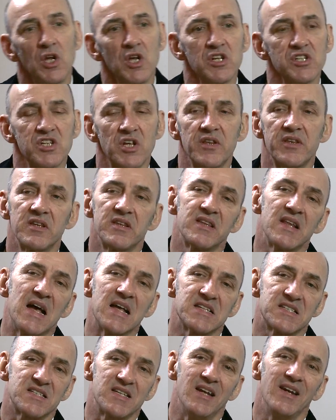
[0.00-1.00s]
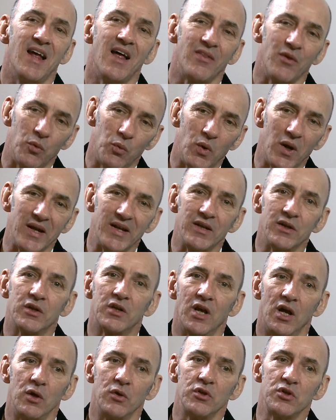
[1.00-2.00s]
So that's another way you
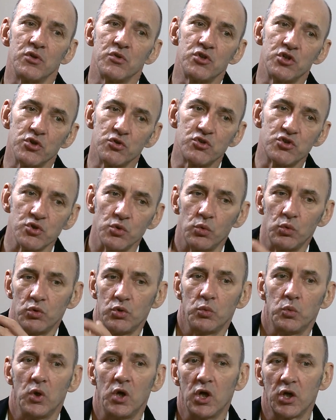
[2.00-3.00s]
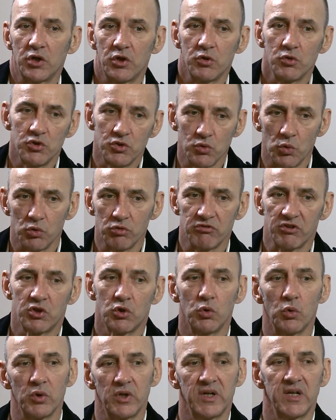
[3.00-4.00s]
go. You do all the work, you do all the
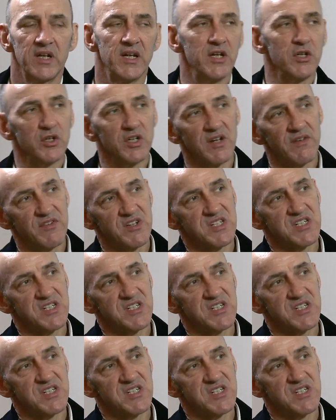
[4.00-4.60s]
recording, and then you give